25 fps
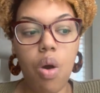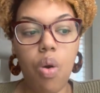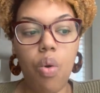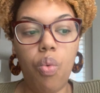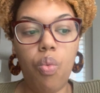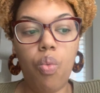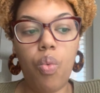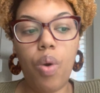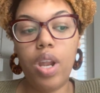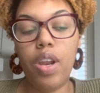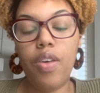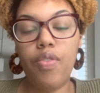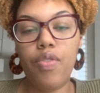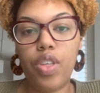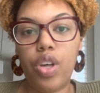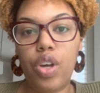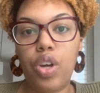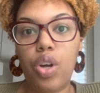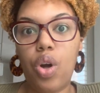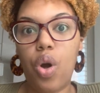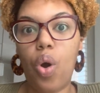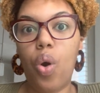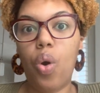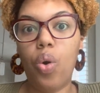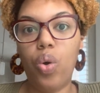one of the
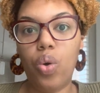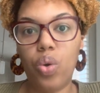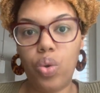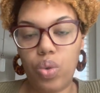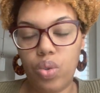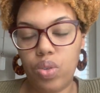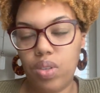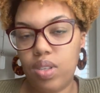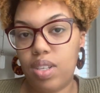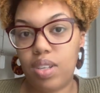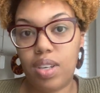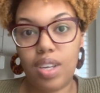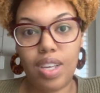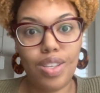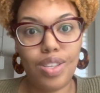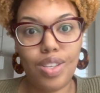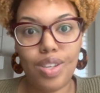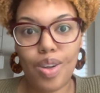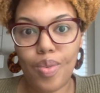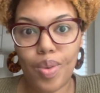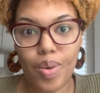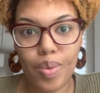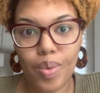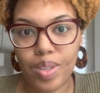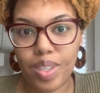goals, because
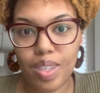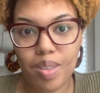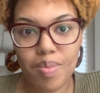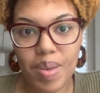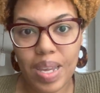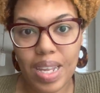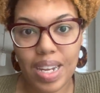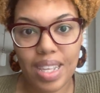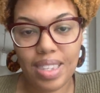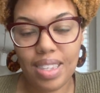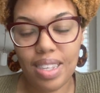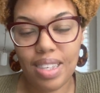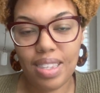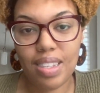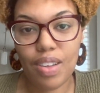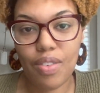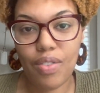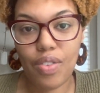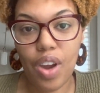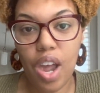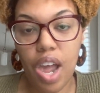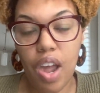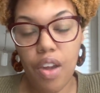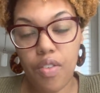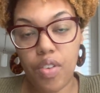no one wants to be an assistant
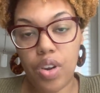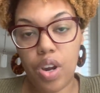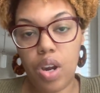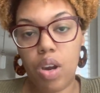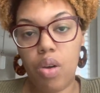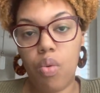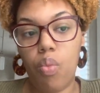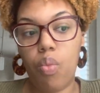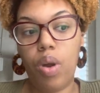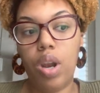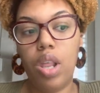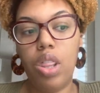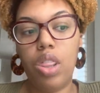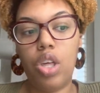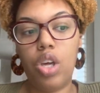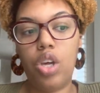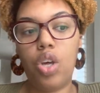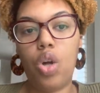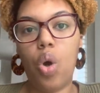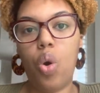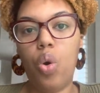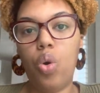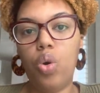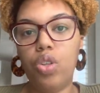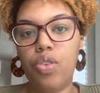forever, one of the
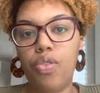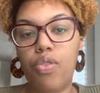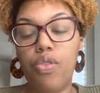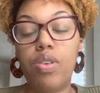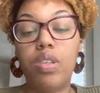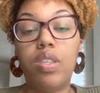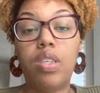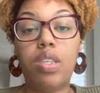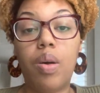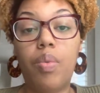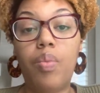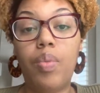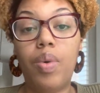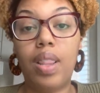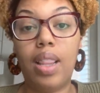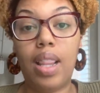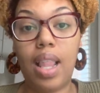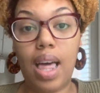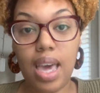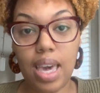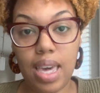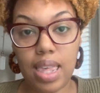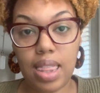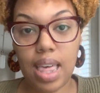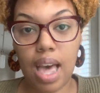goals for someone
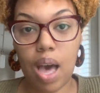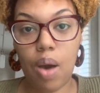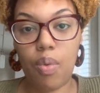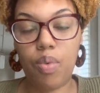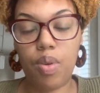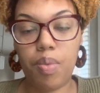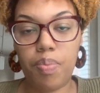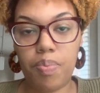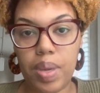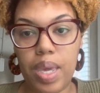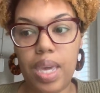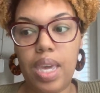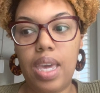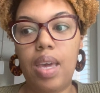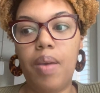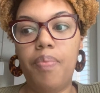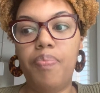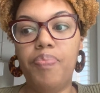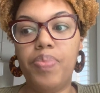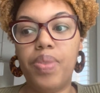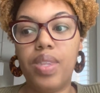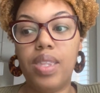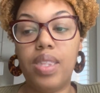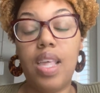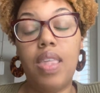like that would be
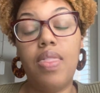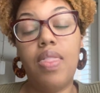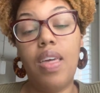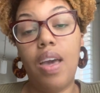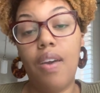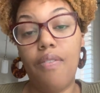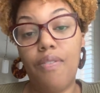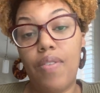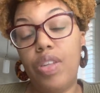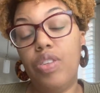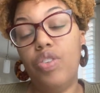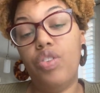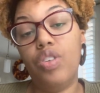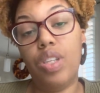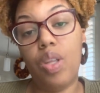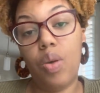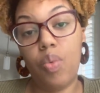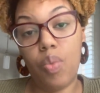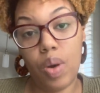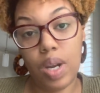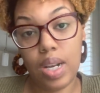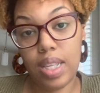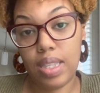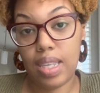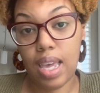that they eventually
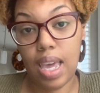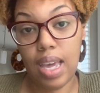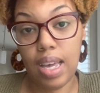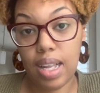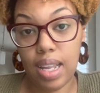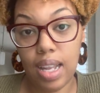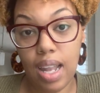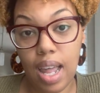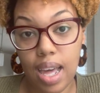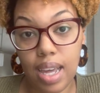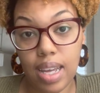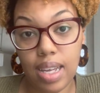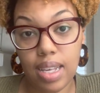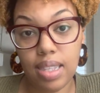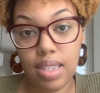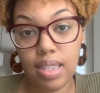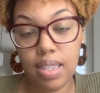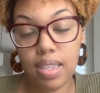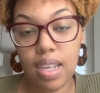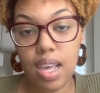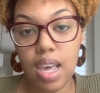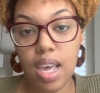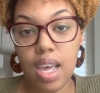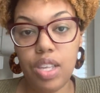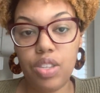want to take
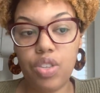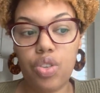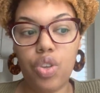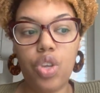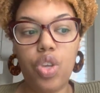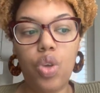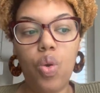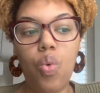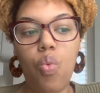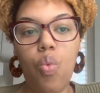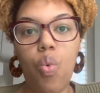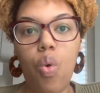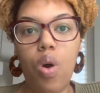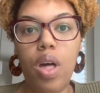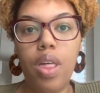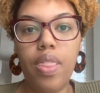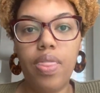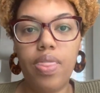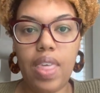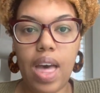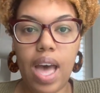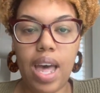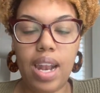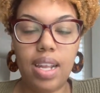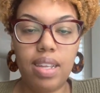clients. So you
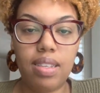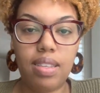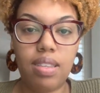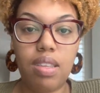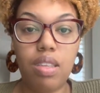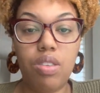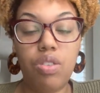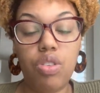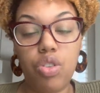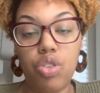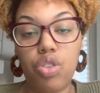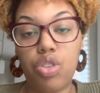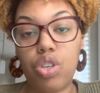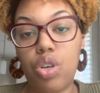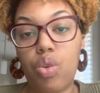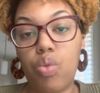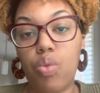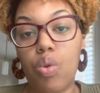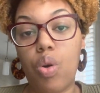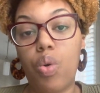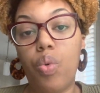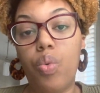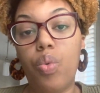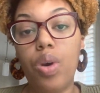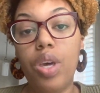want that assistant to
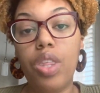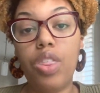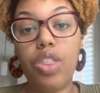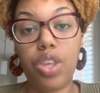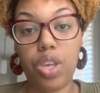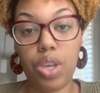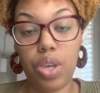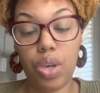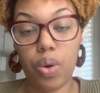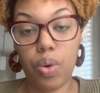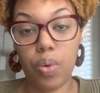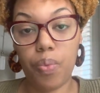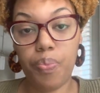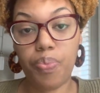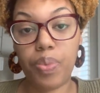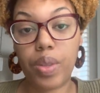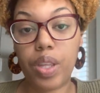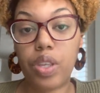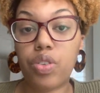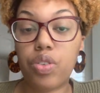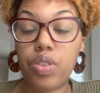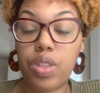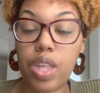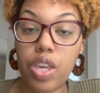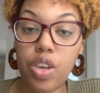grow with you
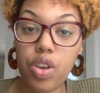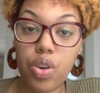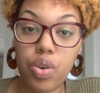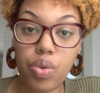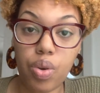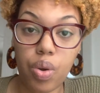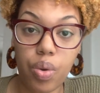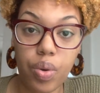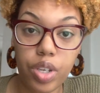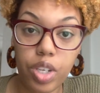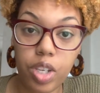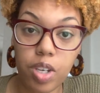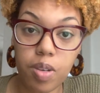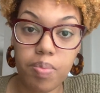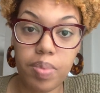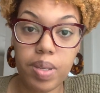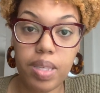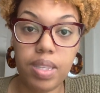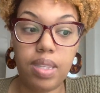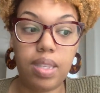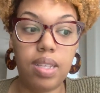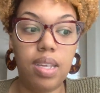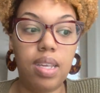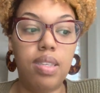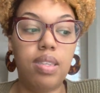so that you're growing your
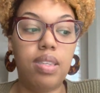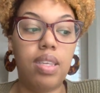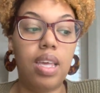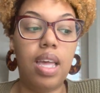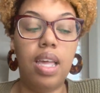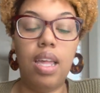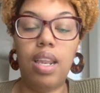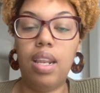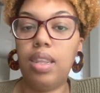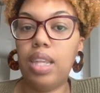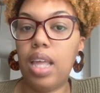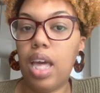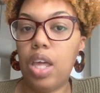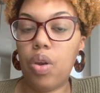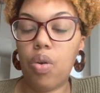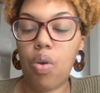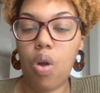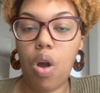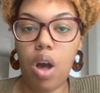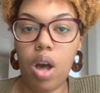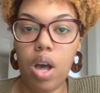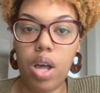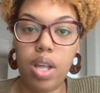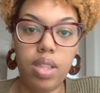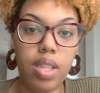business and later
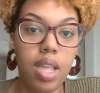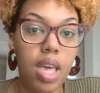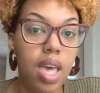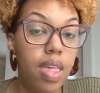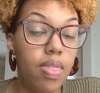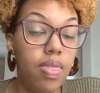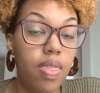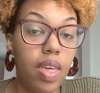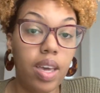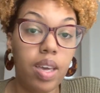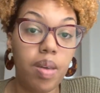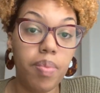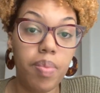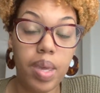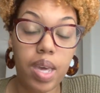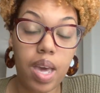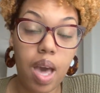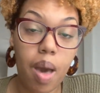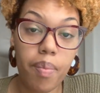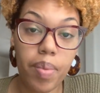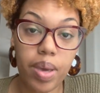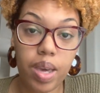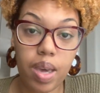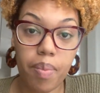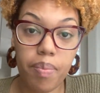on they can
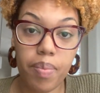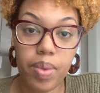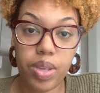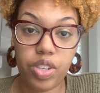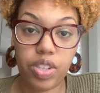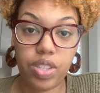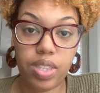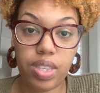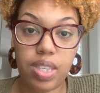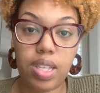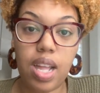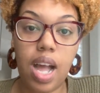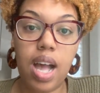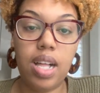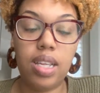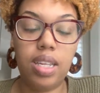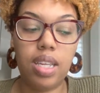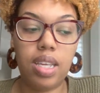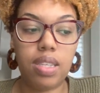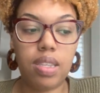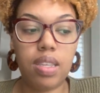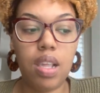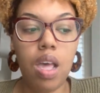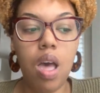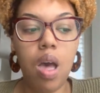become a commissioned
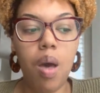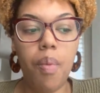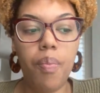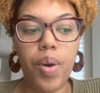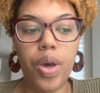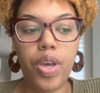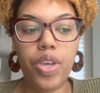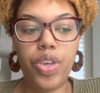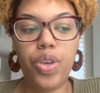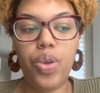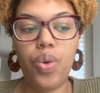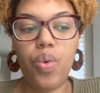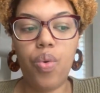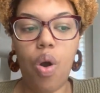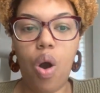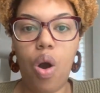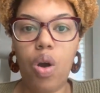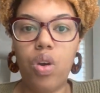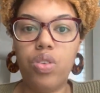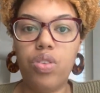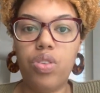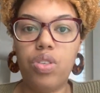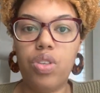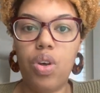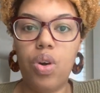stylist, but you
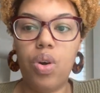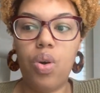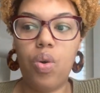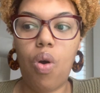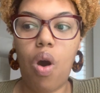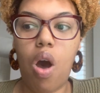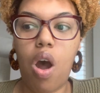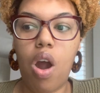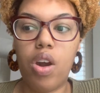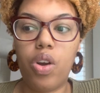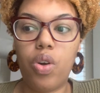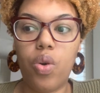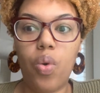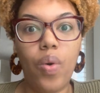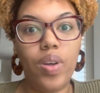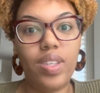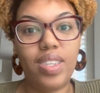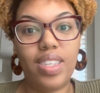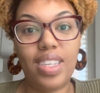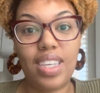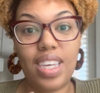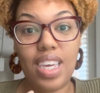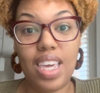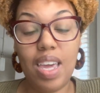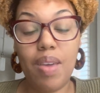also are going
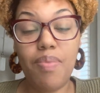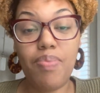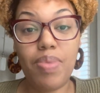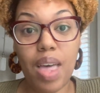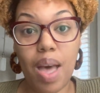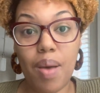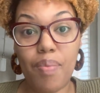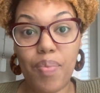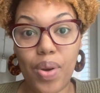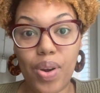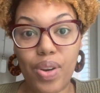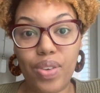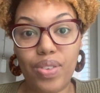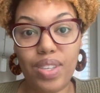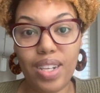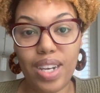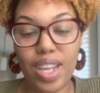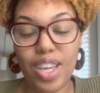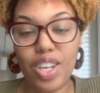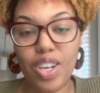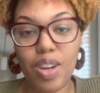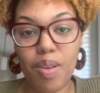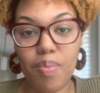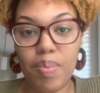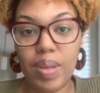to keep that person
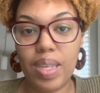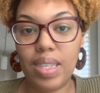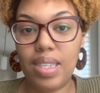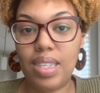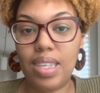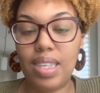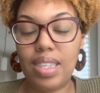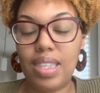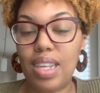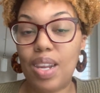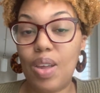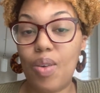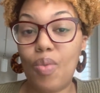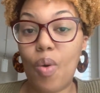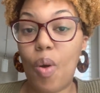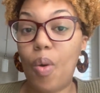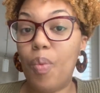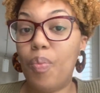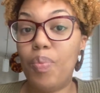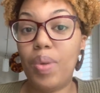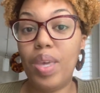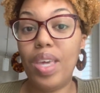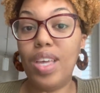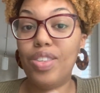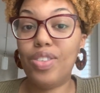in your business and it
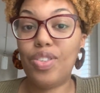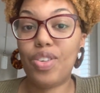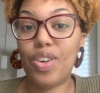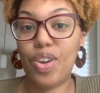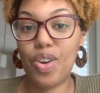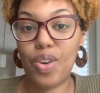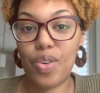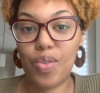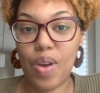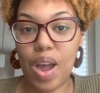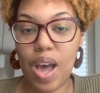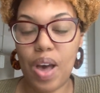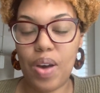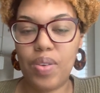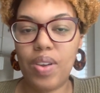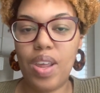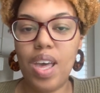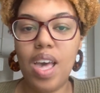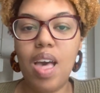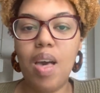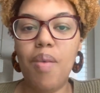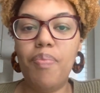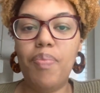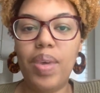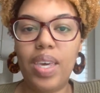won't be a turnaround
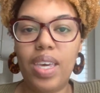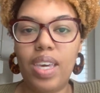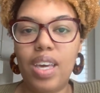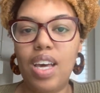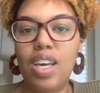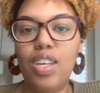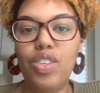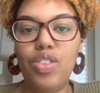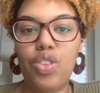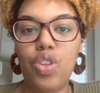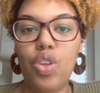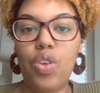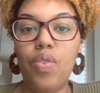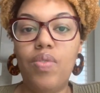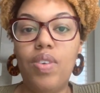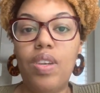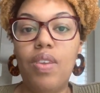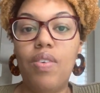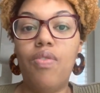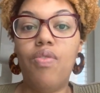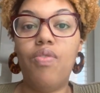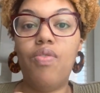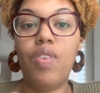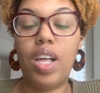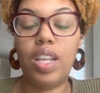because you've
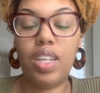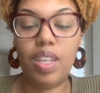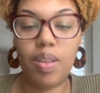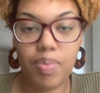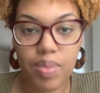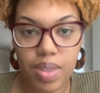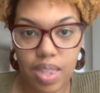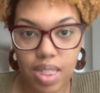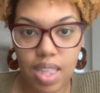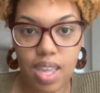developed